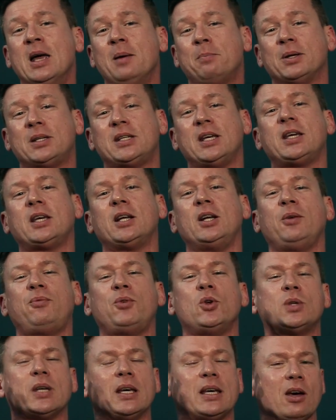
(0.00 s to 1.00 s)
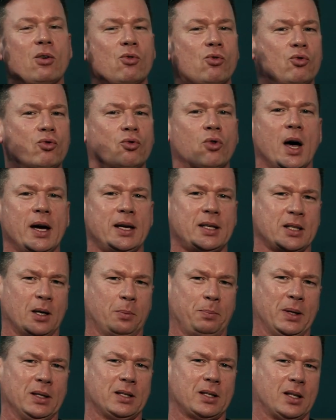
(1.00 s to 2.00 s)
particularly if you take it right
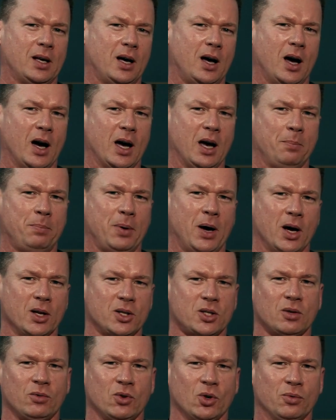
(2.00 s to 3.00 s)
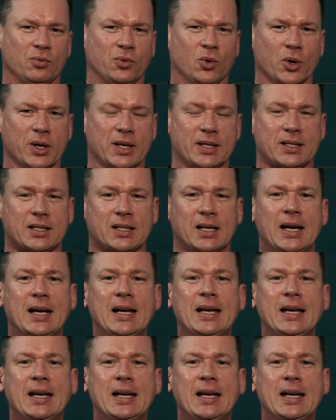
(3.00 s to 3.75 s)
up into the higher parts of your voice.